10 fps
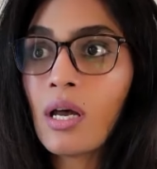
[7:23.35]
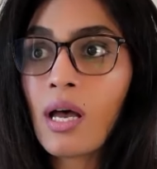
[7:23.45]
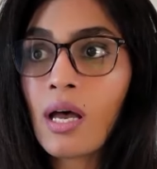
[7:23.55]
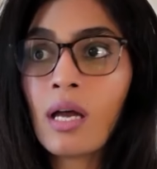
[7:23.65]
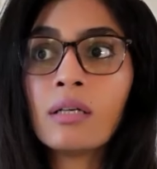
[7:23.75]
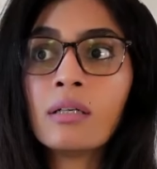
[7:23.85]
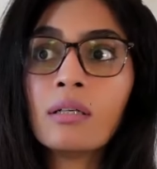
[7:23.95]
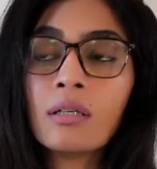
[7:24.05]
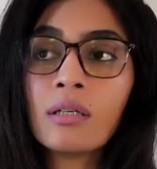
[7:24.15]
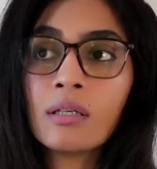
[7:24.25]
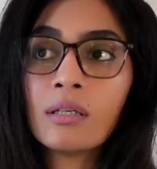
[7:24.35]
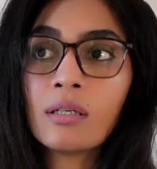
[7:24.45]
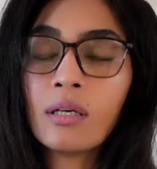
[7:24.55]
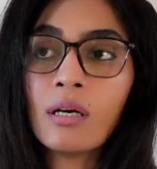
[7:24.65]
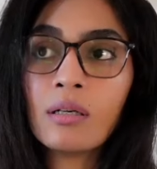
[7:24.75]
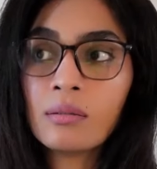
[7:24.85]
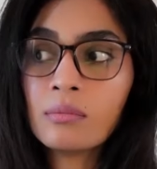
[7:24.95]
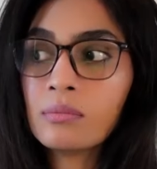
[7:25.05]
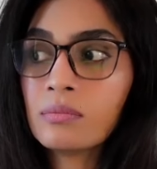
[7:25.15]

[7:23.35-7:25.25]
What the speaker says: and the